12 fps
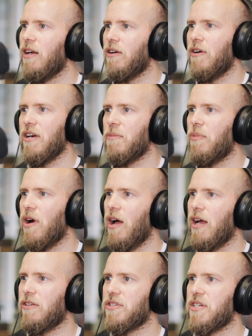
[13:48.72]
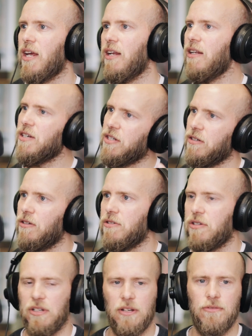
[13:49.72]
around the braai, to say, "Listen, you
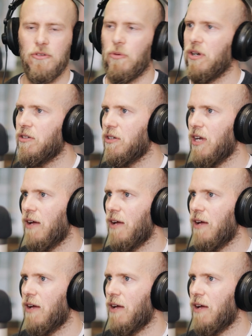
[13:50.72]
if you want to